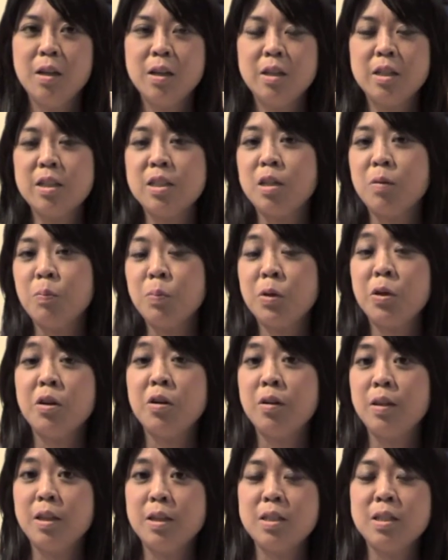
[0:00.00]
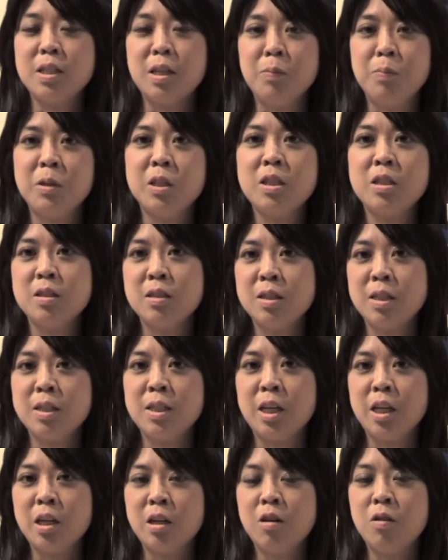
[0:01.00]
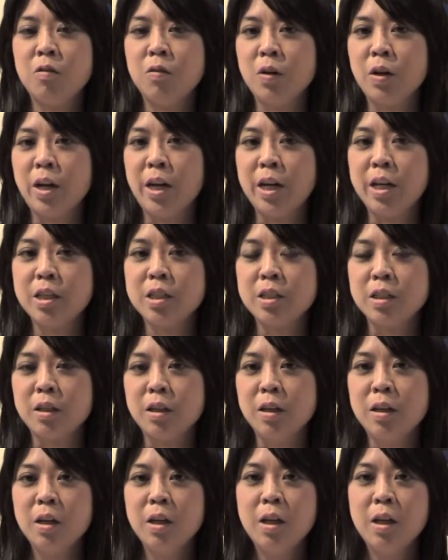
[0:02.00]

these imperialist ambitions to take over Asia.